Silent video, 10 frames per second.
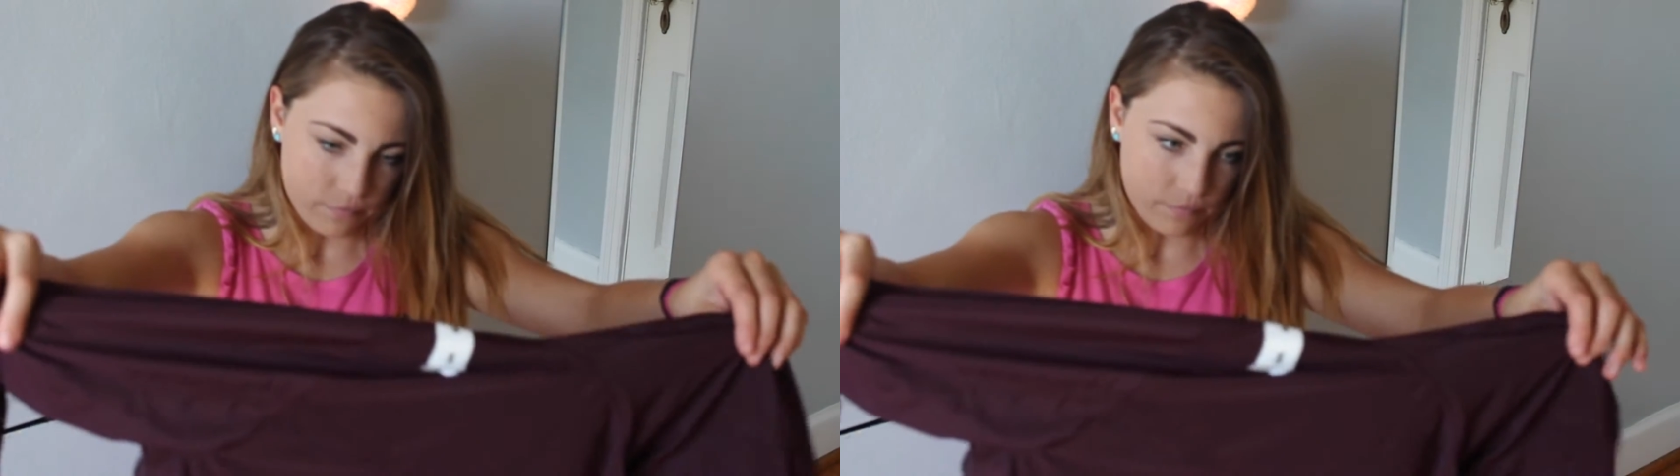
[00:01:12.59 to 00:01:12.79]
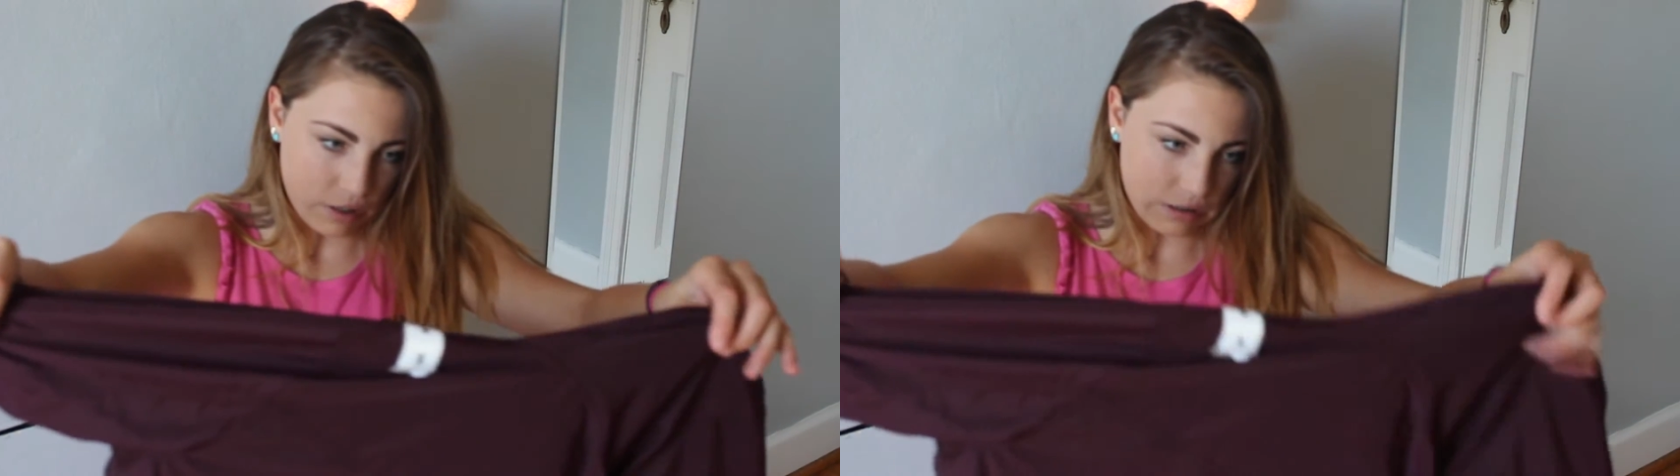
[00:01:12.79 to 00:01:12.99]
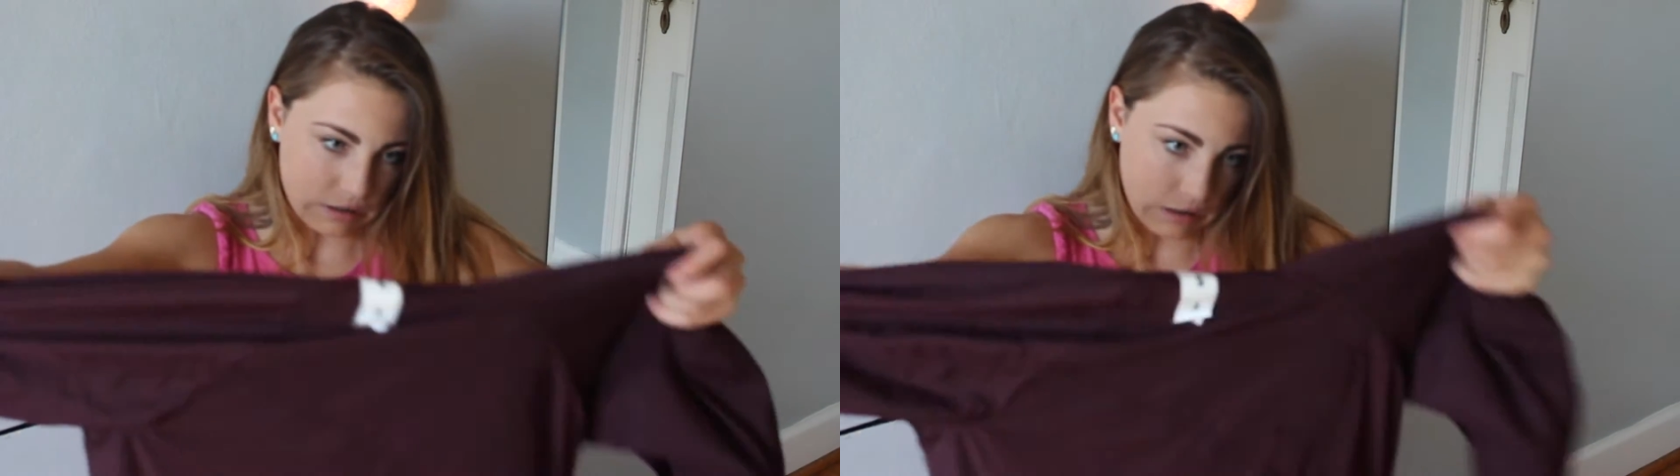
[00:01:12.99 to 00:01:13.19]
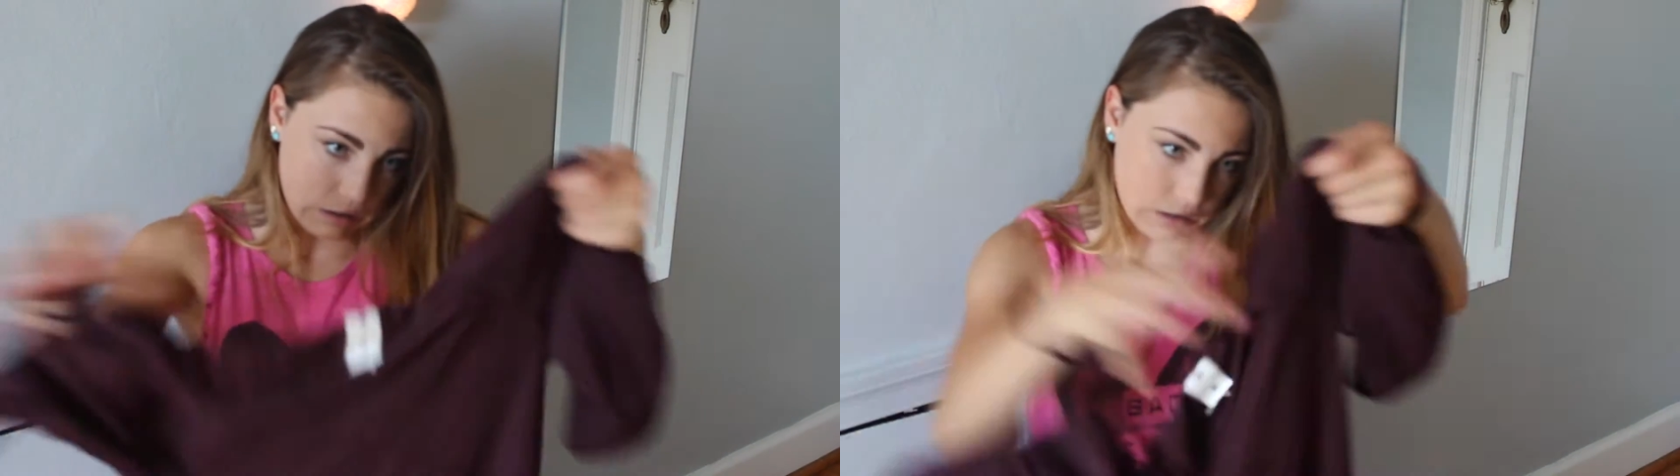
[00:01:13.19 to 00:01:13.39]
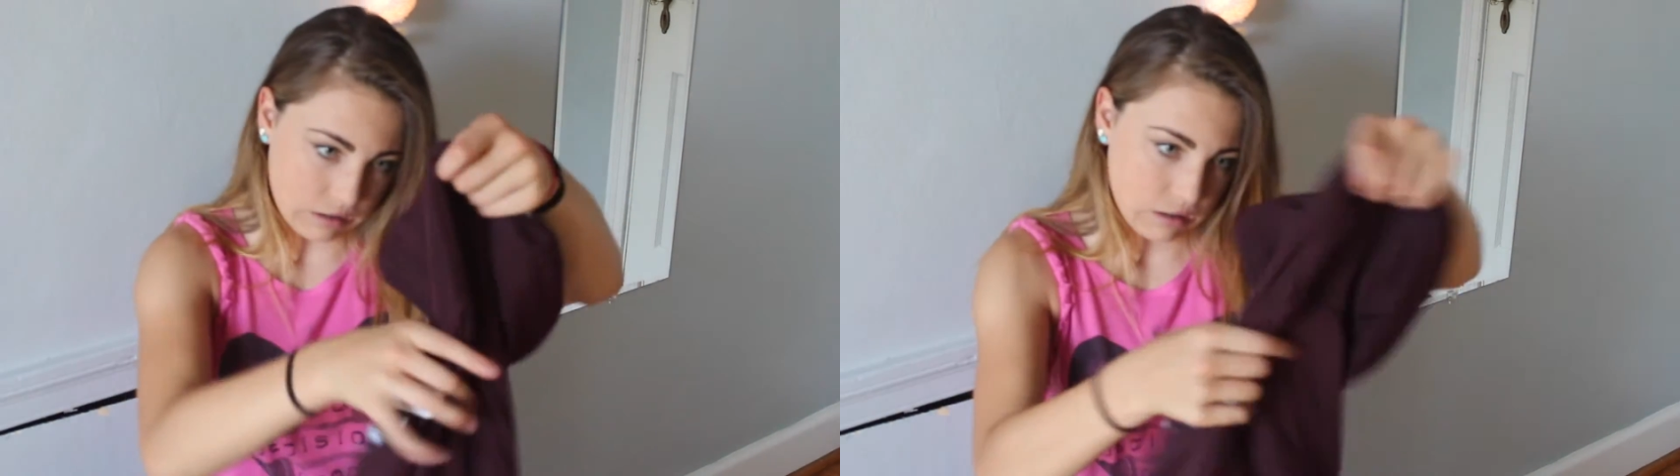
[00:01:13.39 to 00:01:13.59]
by
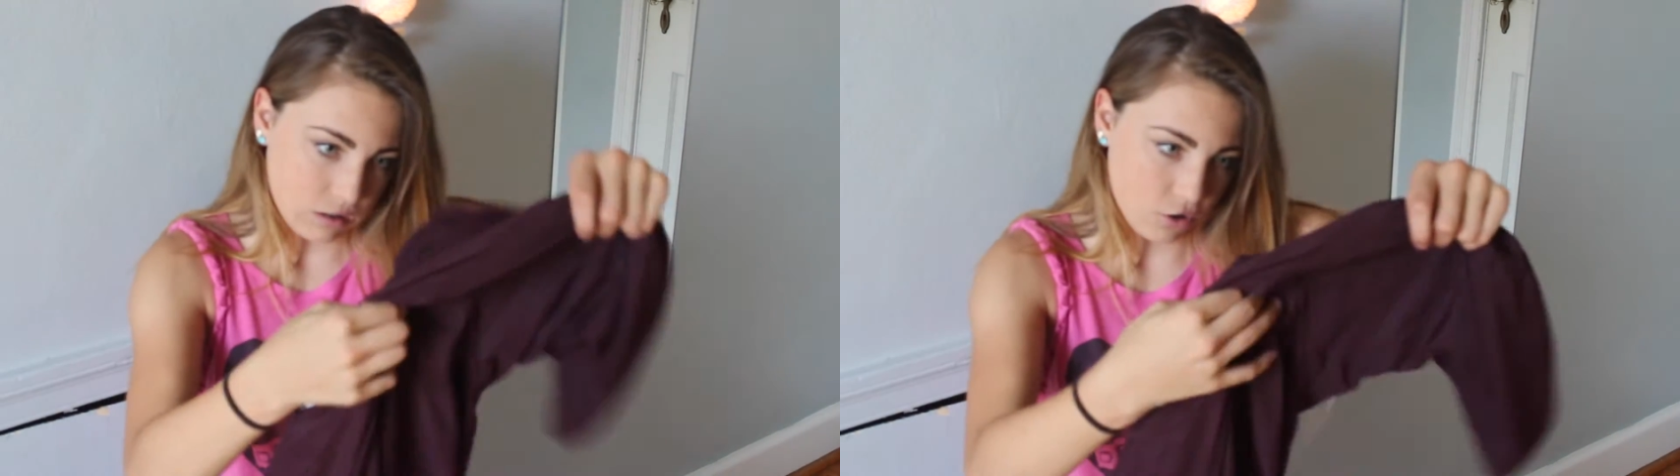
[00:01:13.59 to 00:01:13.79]
Zine, I think.